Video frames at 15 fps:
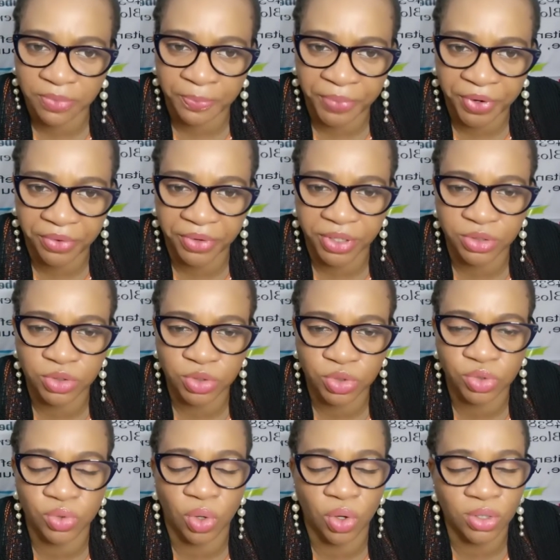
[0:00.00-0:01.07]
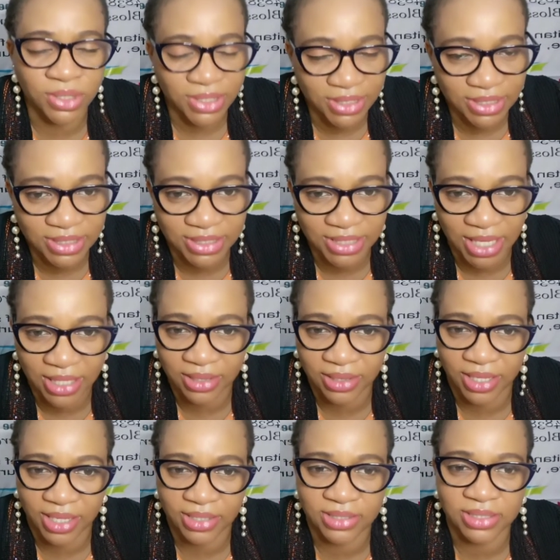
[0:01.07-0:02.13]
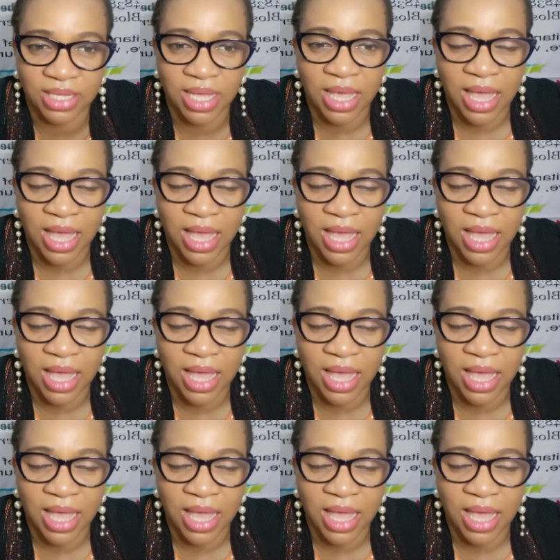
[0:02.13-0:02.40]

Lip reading: parents, to understand that